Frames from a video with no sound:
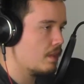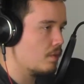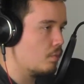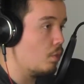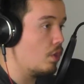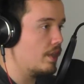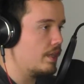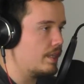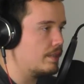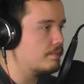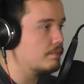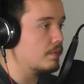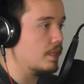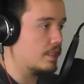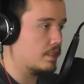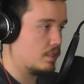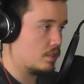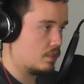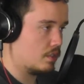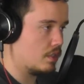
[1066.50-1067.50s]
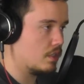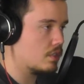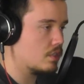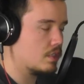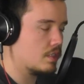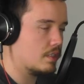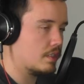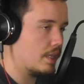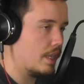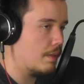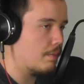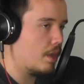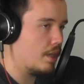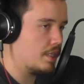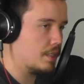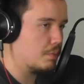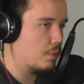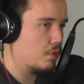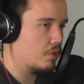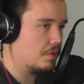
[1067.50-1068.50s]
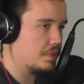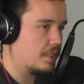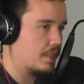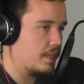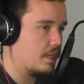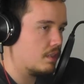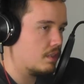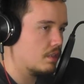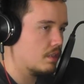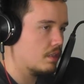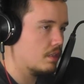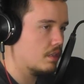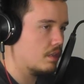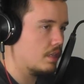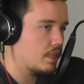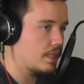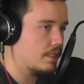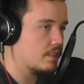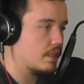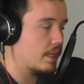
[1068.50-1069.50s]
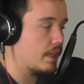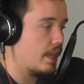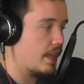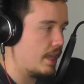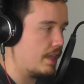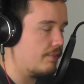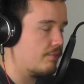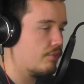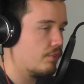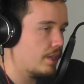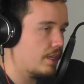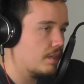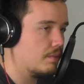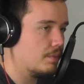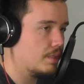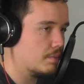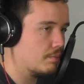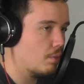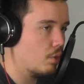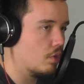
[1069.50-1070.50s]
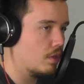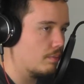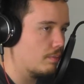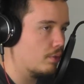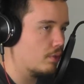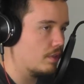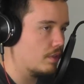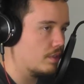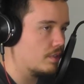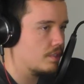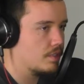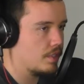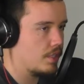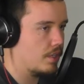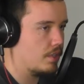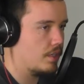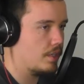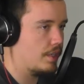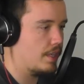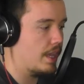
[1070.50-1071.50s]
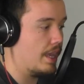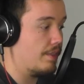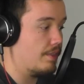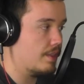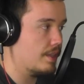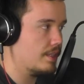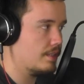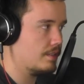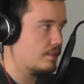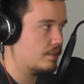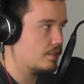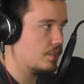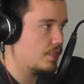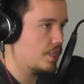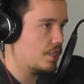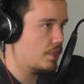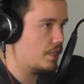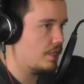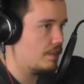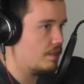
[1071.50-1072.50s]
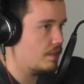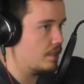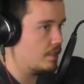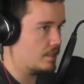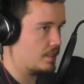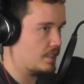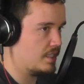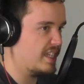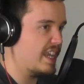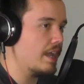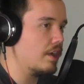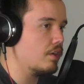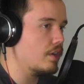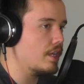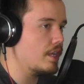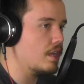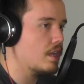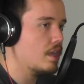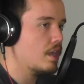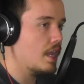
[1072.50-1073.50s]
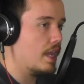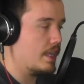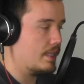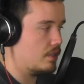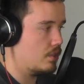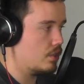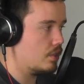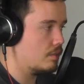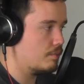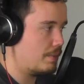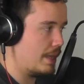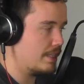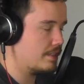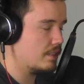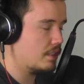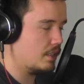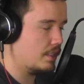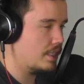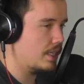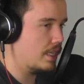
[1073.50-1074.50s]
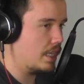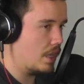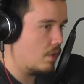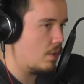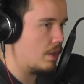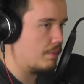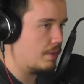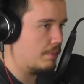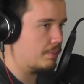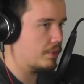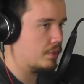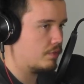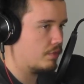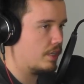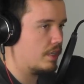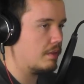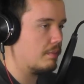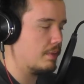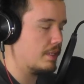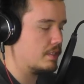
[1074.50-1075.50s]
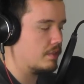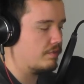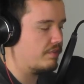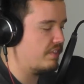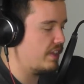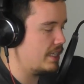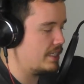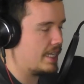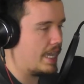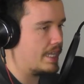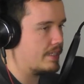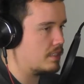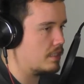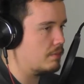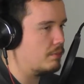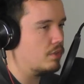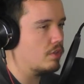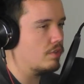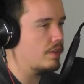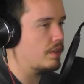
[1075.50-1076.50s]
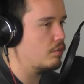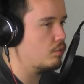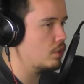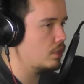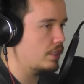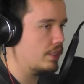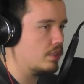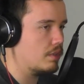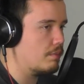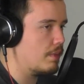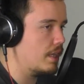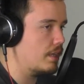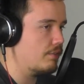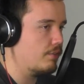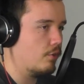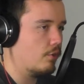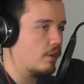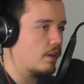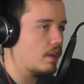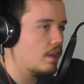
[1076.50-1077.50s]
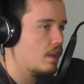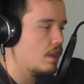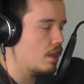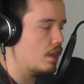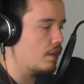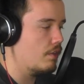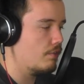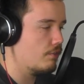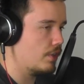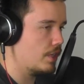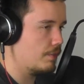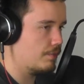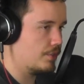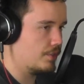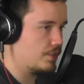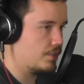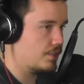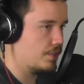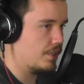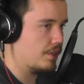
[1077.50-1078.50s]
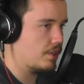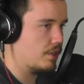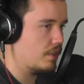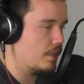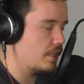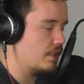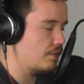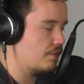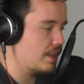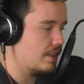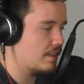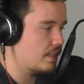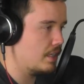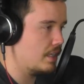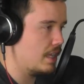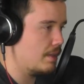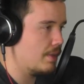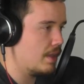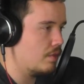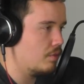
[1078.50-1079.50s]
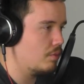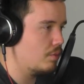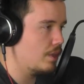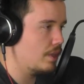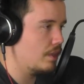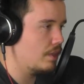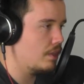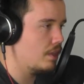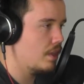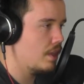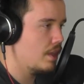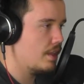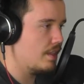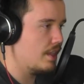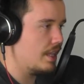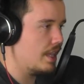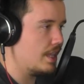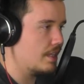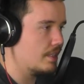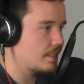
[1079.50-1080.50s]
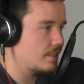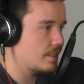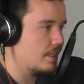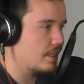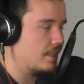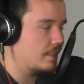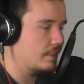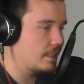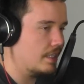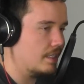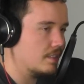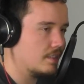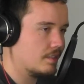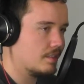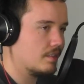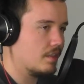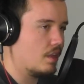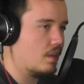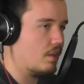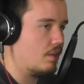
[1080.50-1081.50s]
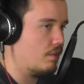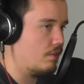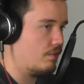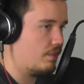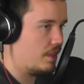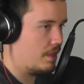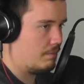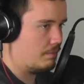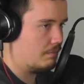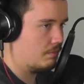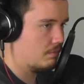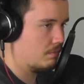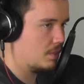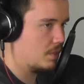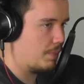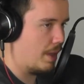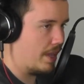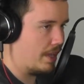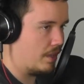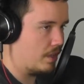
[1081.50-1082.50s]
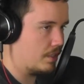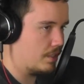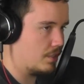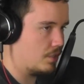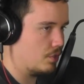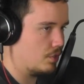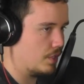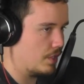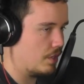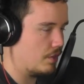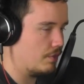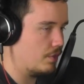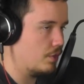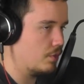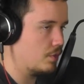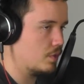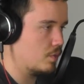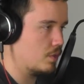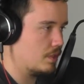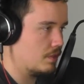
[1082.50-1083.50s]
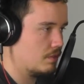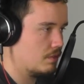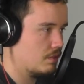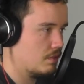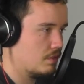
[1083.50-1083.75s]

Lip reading: one, it's him on his morals again. He's like, hey, freedom is more important than security. And this security thing is scary. You're basically taking away people's freedom. It's a fantastic movie, really good metaphor of freedom versus security. And the fact that it came out when the NSA leaks of them spying on us using our phones was